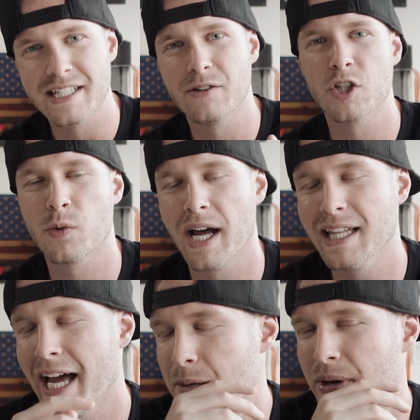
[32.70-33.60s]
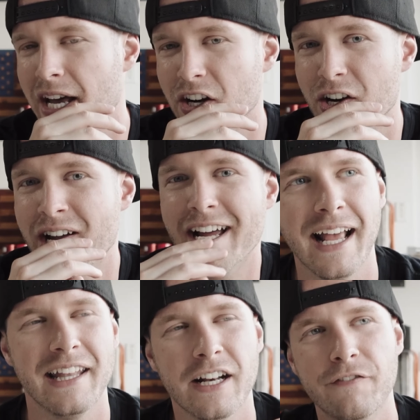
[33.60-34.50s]
to see which one I like better.
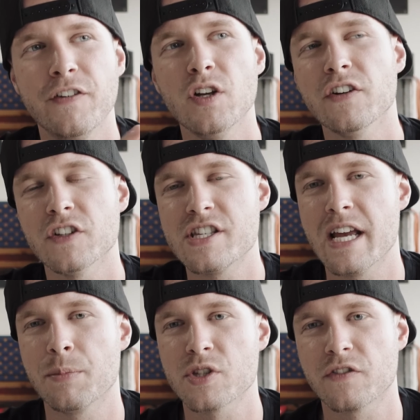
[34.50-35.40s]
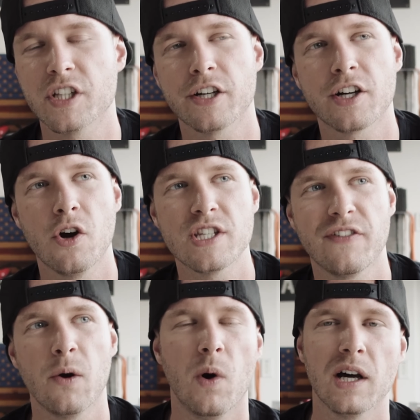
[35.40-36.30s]
And then a few different samples of clear coats if
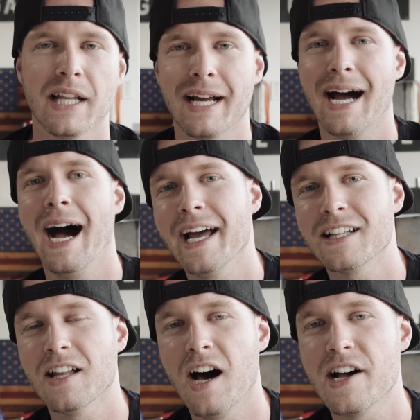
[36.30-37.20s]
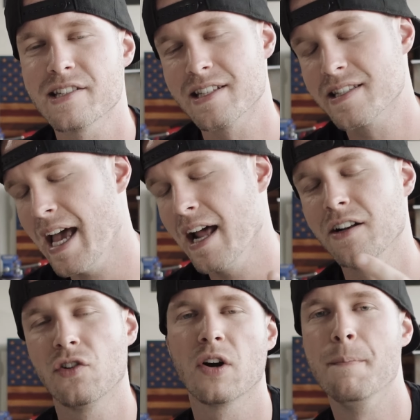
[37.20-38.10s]
I want like a high gloss, a
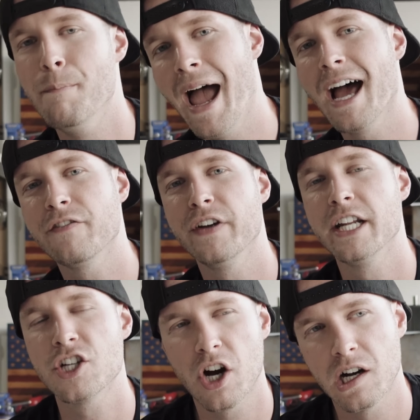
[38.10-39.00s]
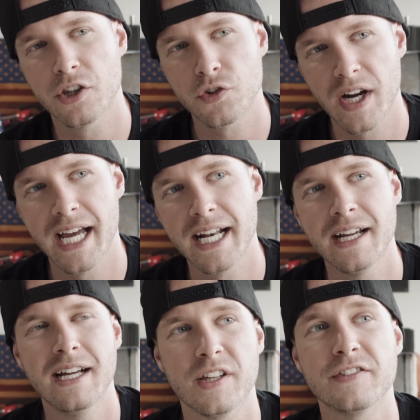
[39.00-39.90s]
satin, or a matte finish on the red.
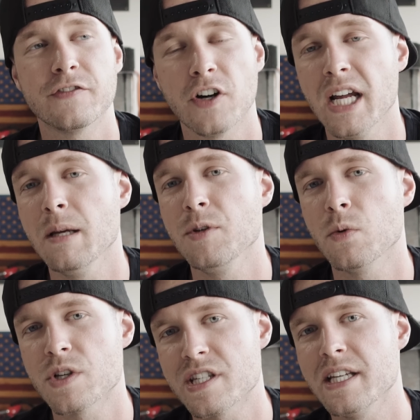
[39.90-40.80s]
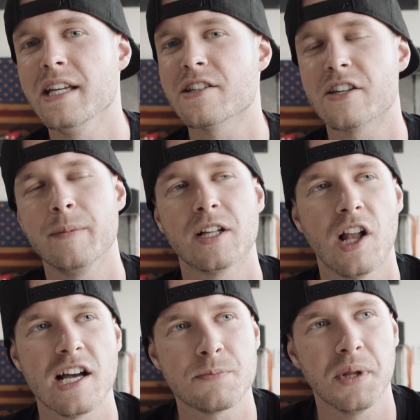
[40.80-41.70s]
The frame you will see is gonna be
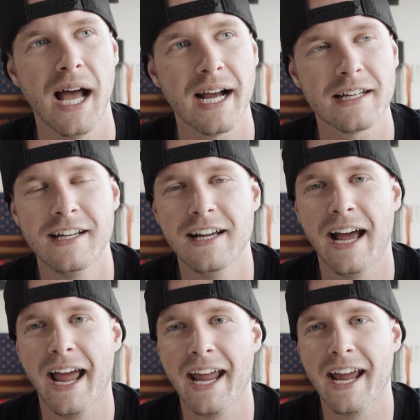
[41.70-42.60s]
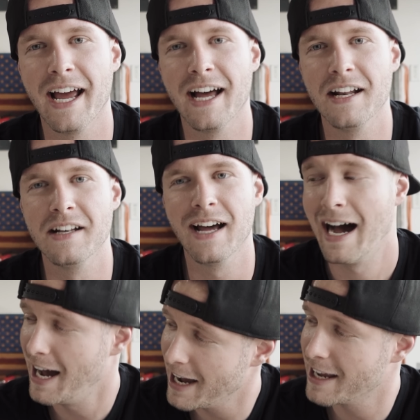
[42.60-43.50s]
gloss black. And
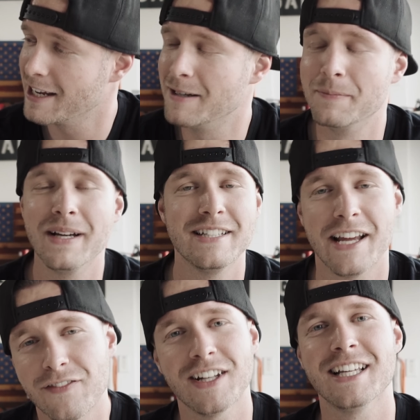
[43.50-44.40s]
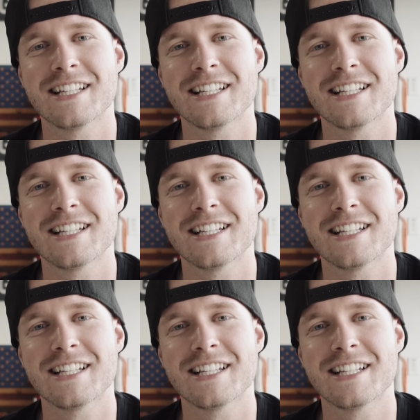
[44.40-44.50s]
I am definitely